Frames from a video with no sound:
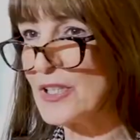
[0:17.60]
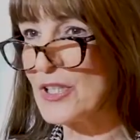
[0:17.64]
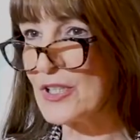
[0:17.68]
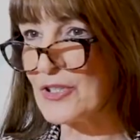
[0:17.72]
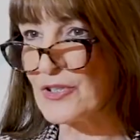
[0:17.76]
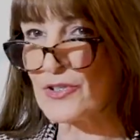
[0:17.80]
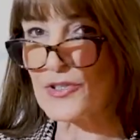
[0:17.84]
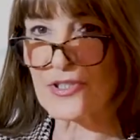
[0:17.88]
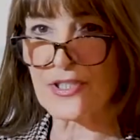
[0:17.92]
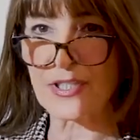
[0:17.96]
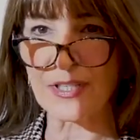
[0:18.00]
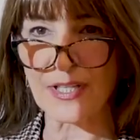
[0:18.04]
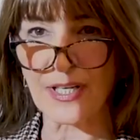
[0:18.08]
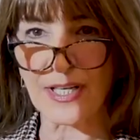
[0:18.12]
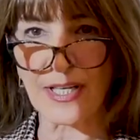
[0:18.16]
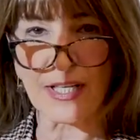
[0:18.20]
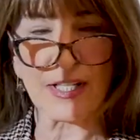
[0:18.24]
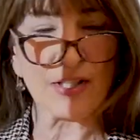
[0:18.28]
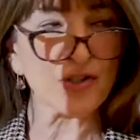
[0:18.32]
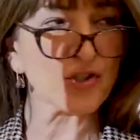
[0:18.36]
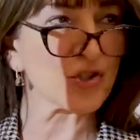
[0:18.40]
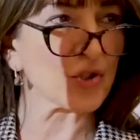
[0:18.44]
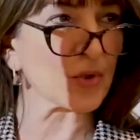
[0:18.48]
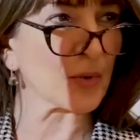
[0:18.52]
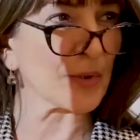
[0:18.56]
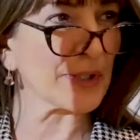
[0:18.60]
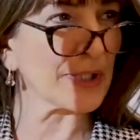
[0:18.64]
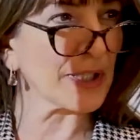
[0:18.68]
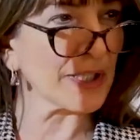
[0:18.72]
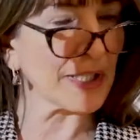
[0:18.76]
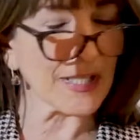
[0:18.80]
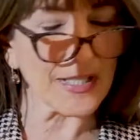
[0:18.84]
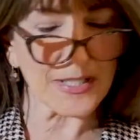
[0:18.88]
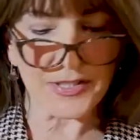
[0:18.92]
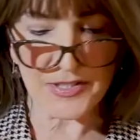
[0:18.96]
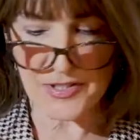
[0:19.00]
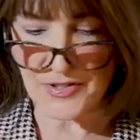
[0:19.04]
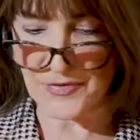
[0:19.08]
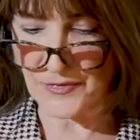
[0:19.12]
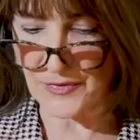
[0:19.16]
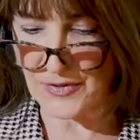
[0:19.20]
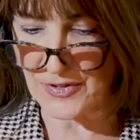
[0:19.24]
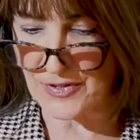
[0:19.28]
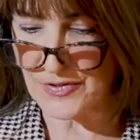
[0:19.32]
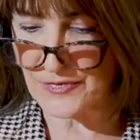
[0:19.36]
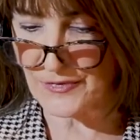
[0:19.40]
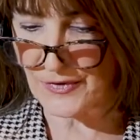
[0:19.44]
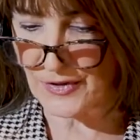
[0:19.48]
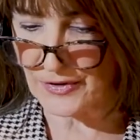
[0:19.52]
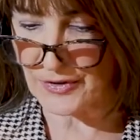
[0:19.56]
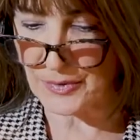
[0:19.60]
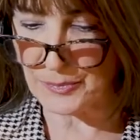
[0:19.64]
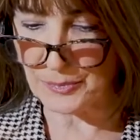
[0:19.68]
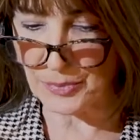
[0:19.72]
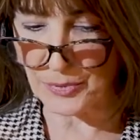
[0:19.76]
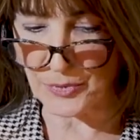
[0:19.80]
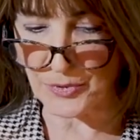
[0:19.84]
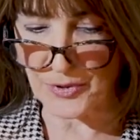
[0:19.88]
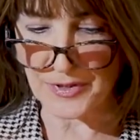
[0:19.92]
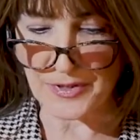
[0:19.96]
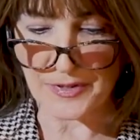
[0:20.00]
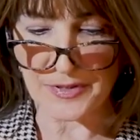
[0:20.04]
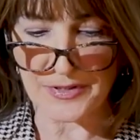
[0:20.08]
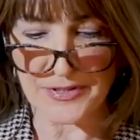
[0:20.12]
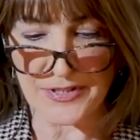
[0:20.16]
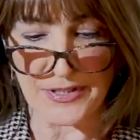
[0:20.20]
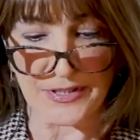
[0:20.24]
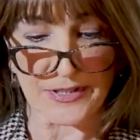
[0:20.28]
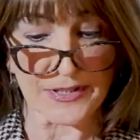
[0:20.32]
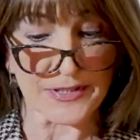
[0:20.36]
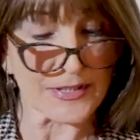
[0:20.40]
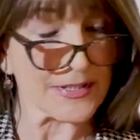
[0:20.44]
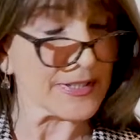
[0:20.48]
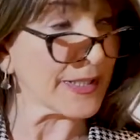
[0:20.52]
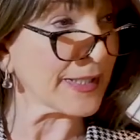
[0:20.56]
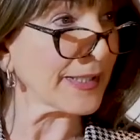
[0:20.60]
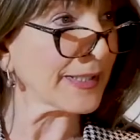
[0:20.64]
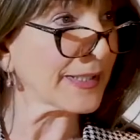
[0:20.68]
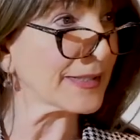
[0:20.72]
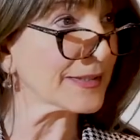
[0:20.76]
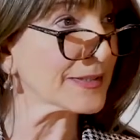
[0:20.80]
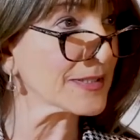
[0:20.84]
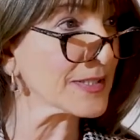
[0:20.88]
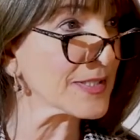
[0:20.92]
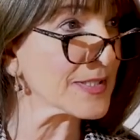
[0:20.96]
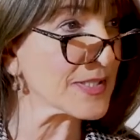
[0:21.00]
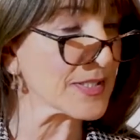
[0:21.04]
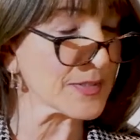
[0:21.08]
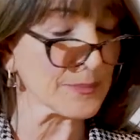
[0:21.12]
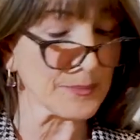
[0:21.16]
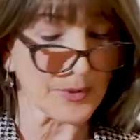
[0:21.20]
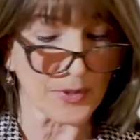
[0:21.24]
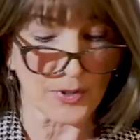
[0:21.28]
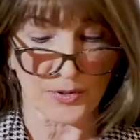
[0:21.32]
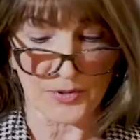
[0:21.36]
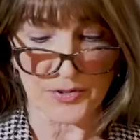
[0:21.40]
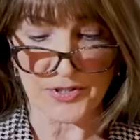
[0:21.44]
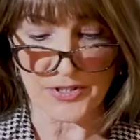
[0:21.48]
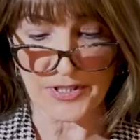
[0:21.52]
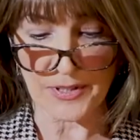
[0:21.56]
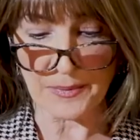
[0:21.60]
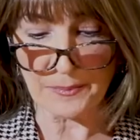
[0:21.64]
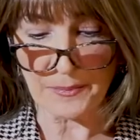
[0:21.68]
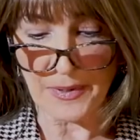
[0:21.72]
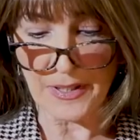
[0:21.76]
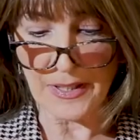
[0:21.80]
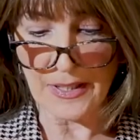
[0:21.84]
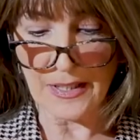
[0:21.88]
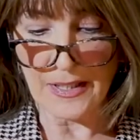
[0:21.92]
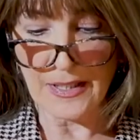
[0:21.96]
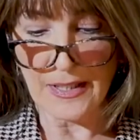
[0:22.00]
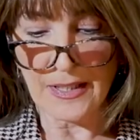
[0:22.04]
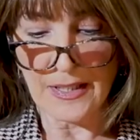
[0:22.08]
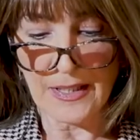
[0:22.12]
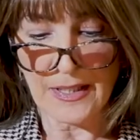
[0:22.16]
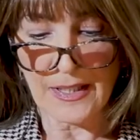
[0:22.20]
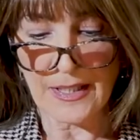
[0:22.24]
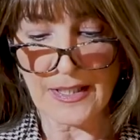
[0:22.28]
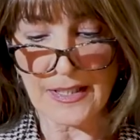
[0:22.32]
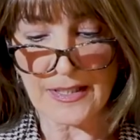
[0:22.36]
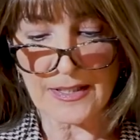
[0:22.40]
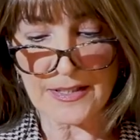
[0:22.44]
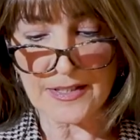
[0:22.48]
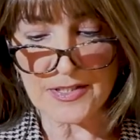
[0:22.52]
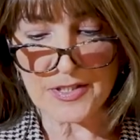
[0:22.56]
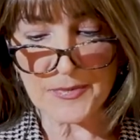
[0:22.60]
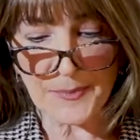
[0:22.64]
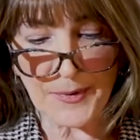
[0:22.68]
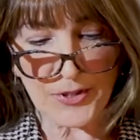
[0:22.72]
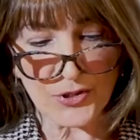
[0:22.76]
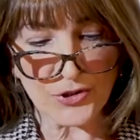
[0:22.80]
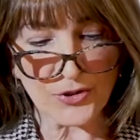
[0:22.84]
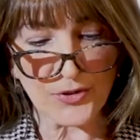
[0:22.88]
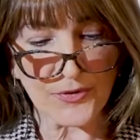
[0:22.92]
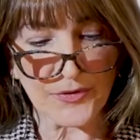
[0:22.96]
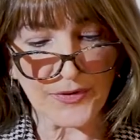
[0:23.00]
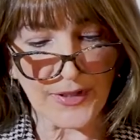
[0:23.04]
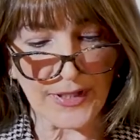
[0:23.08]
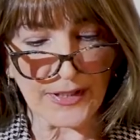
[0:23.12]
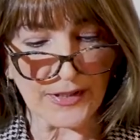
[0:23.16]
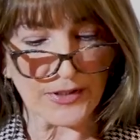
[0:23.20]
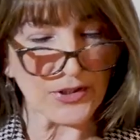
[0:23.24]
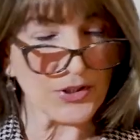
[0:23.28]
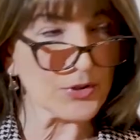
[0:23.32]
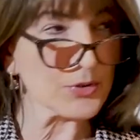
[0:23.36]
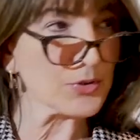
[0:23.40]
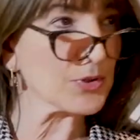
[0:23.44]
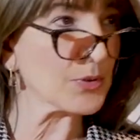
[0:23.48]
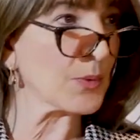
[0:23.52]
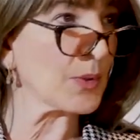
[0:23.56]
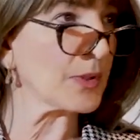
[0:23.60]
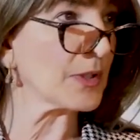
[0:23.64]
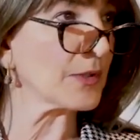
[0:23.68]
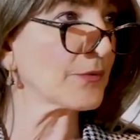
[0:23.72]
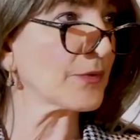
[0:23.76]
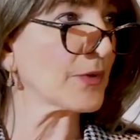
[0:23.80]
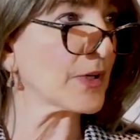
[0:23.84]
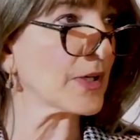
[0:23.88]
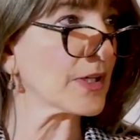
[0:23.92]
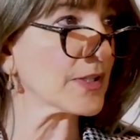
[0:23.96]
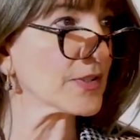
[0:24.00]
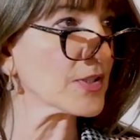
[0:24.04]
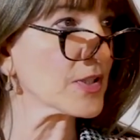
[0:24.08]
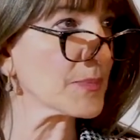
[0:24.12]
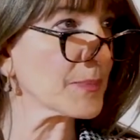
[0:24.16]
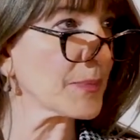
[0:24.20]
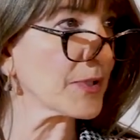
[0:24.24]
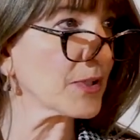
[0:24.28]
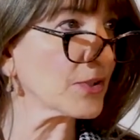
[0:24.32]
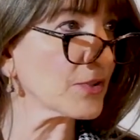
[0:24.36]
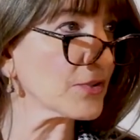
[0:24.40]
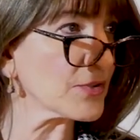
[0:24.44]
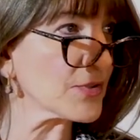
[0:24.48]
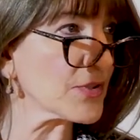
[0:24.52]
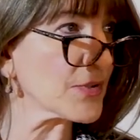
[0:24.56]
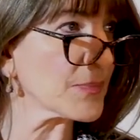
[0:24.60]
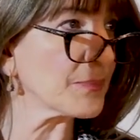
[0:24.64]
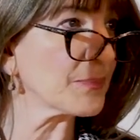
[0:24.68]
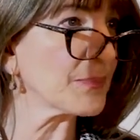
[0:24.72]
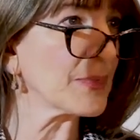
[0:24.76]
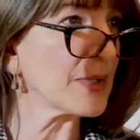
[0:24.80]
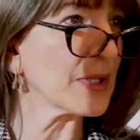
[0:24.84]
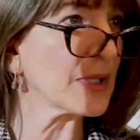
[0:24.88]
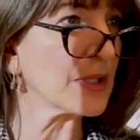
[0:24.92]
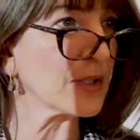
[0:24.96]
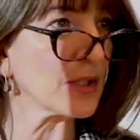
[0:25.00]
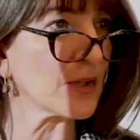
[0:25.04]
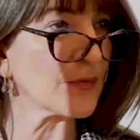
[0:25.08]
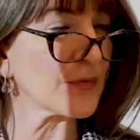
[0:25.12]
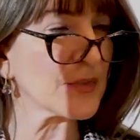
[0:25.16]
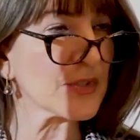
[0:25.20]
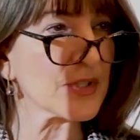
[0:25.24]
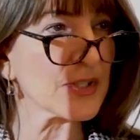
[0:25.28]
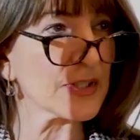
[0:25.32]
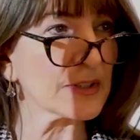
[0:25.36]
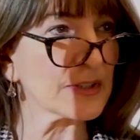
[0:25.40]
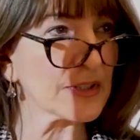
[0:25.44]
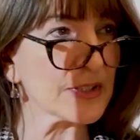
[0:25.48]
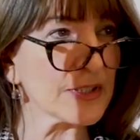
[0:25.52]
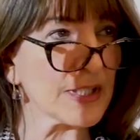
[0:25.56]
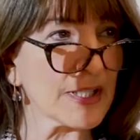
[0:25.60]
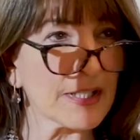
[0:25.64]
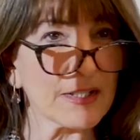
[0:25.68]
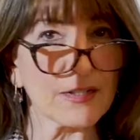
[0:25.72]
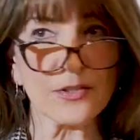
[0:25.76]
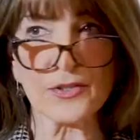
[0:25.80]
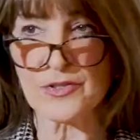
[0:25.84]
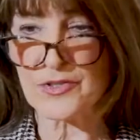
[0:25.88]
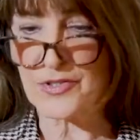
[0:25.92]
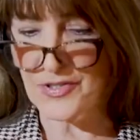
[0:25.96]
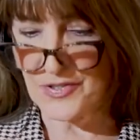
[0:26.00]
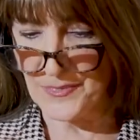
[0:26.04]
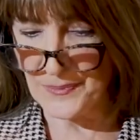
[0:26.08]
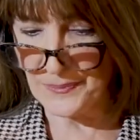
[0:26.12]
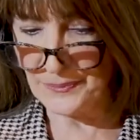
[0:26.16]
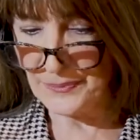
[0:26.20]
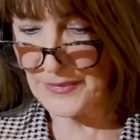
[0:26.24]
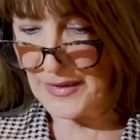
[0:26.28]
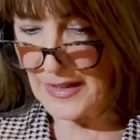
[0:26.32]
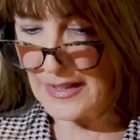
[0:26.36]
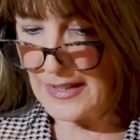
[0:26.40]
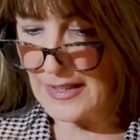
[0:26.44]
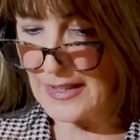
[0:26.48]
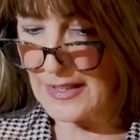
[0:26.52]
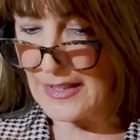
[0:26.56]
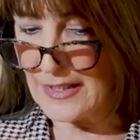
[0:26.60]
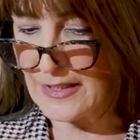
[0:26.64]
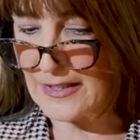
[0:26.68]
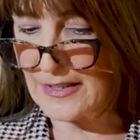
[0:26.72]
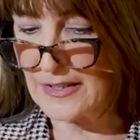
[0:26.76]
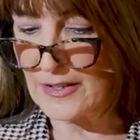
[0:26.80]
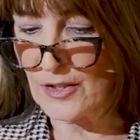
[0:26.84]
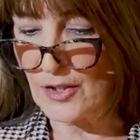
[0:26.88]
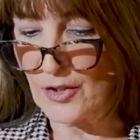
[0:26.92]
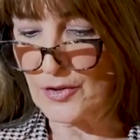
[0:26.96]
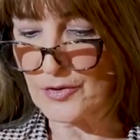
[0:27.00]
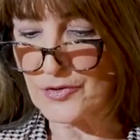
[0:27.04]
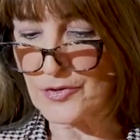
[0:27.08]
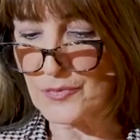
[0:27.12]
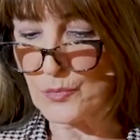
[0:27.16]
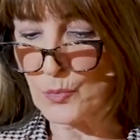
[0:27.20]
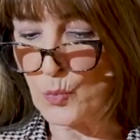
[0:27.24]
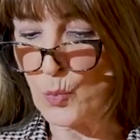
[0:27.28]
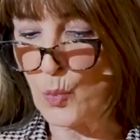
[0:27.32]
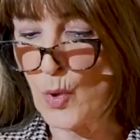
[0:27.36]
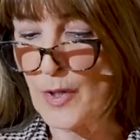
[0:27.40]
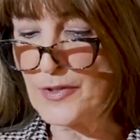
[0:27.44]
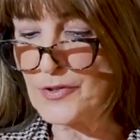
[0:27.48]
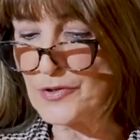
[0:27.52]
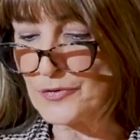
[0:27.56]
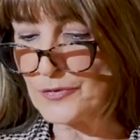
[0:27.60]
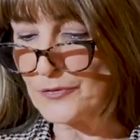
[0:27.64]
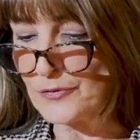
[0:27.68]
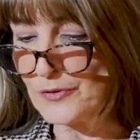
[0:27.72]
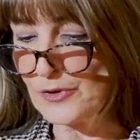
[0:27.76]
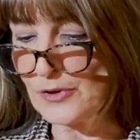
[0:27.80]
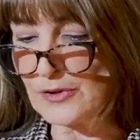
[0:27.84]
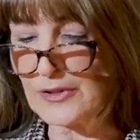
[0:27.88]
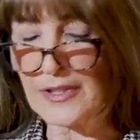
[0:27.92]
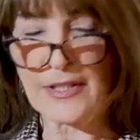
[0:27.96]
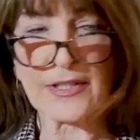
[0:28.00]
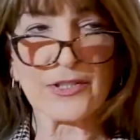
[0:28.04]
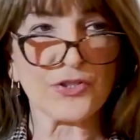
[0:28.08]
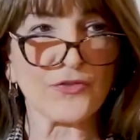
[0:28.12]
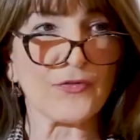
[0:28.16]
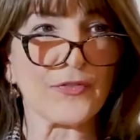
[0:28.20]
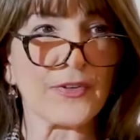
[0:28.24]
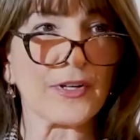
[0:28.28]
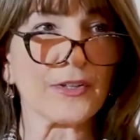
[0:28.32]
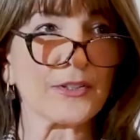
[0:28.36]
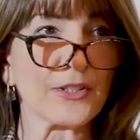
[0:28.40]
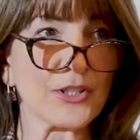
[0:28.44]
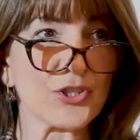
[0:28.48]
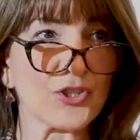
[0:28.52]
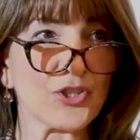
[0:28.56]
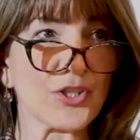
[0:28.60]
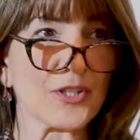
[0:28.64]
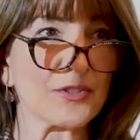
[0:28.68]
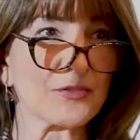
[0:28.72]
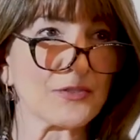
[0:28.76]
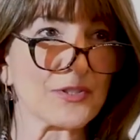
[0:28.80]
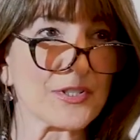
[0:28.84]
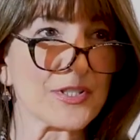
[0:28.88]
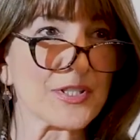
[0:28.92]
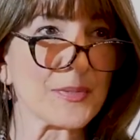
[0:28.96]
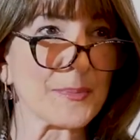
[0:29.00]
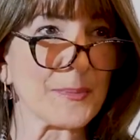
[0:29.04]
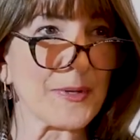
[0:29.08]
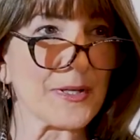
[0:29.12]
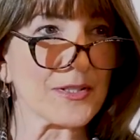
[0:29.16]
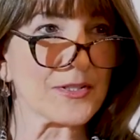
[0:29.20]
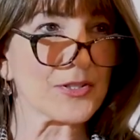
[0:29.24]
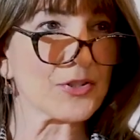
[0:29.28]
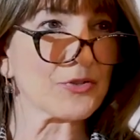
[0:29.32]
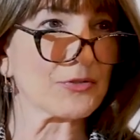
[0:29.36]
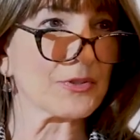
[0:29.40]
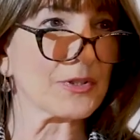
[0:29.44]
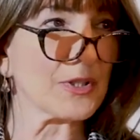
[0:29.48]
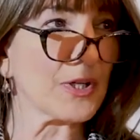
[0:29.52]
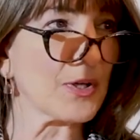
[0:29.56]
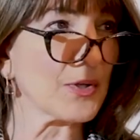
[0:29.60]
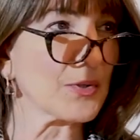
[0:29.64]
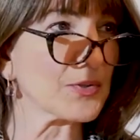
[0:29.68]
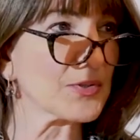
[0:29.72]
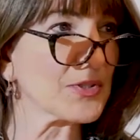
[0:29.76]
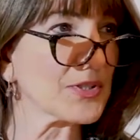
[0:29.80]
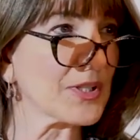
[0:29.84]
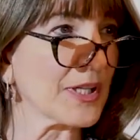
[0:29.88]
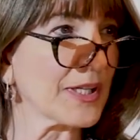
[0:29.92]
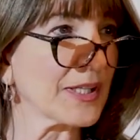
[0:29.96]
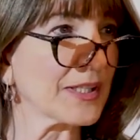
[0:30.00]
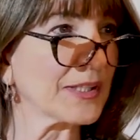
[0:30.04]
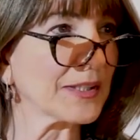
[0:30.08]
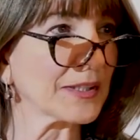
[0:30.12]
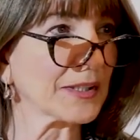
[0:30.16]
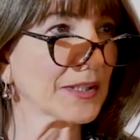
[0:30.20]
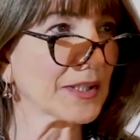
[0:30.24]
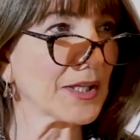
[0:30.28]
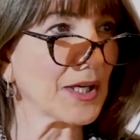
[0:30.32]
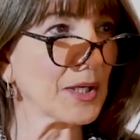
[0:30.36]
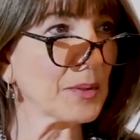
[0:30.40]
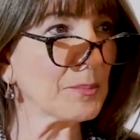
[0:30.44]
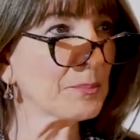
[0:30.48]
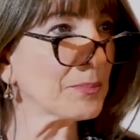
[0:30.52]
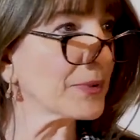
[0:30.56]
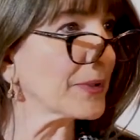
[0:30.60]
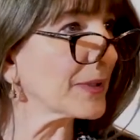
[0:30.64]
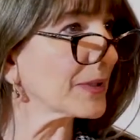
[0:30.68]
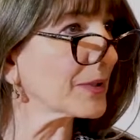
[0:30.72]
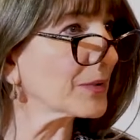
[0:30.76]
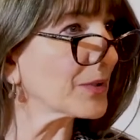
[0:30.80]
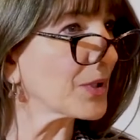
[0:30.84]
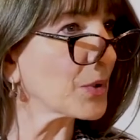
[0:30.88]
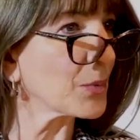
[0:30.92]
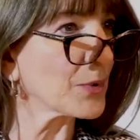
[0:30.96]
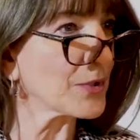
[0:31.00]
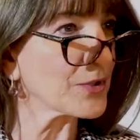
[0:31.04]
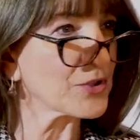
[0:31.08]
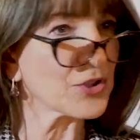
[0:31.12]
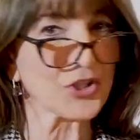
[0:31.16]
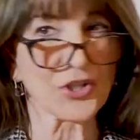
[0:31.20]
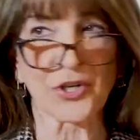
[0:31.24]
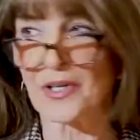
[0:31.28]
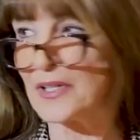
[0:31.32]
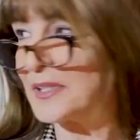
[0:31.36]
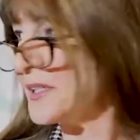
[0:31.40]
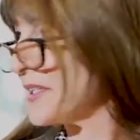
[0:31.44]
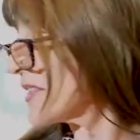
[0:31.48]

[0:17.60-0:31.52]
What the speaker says: here today, joining us for this very important day in this symposium. And a special thank you to all of our speakers and our facilitators, and our wonderful and very generous sponsor and host, Akin Gump. I don't know where John